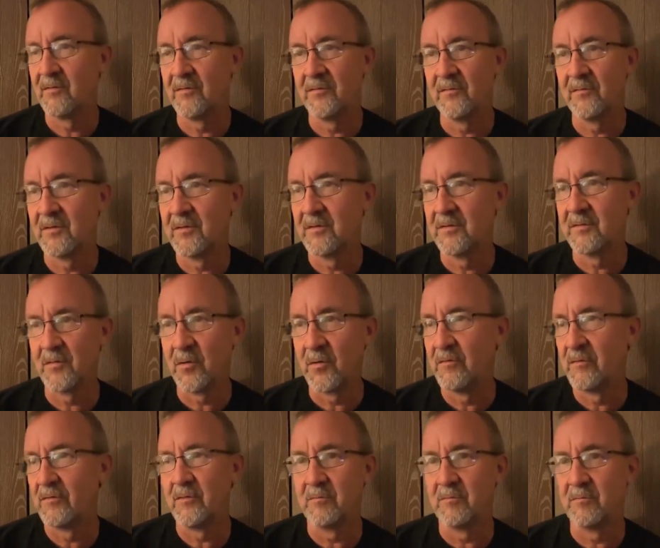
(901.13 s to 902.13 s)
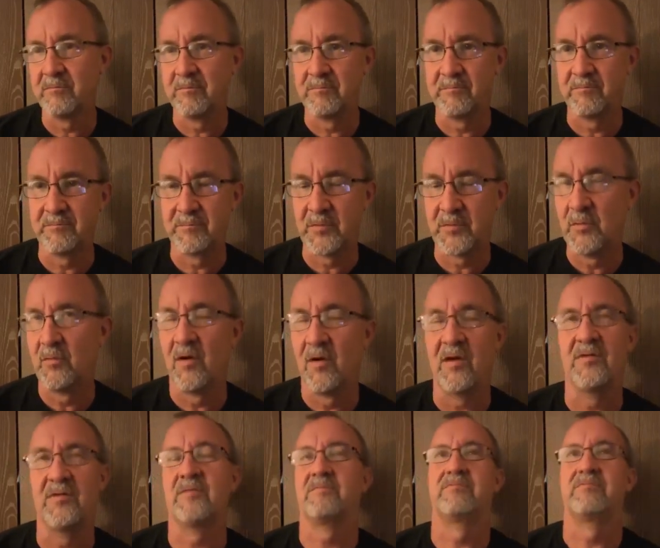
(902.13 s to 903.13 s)
we're over
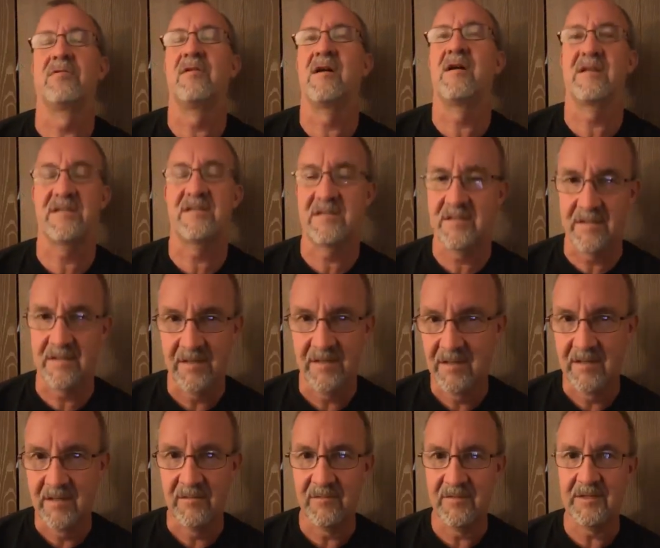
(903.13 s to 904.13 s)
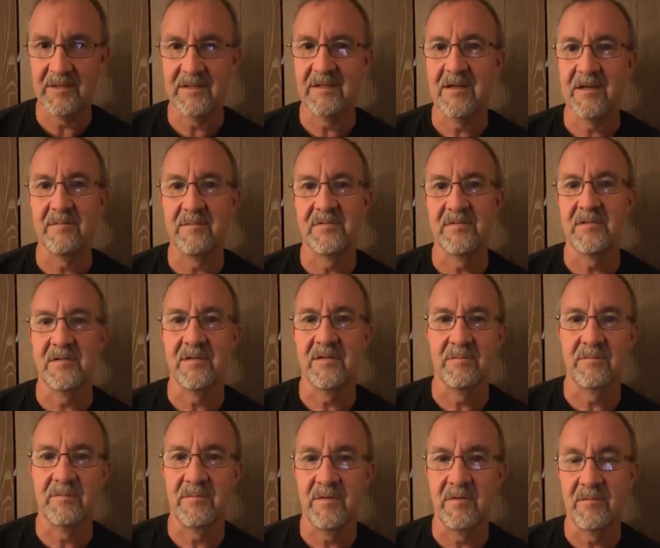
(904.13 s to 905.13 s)
200 plus when it comes
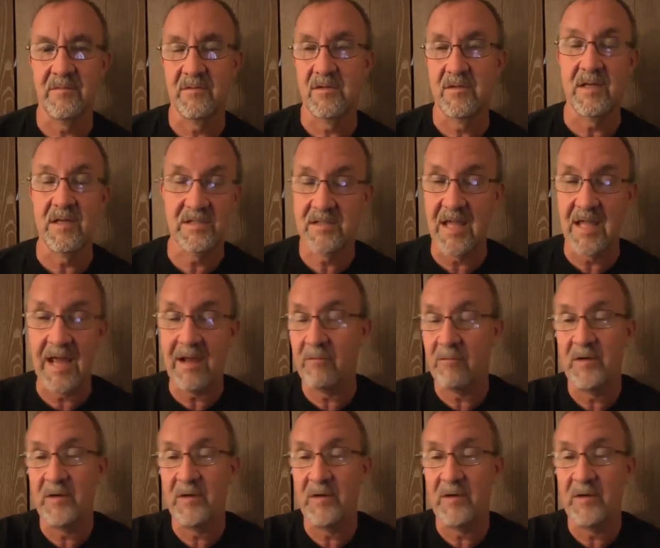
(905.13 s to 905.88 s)
to that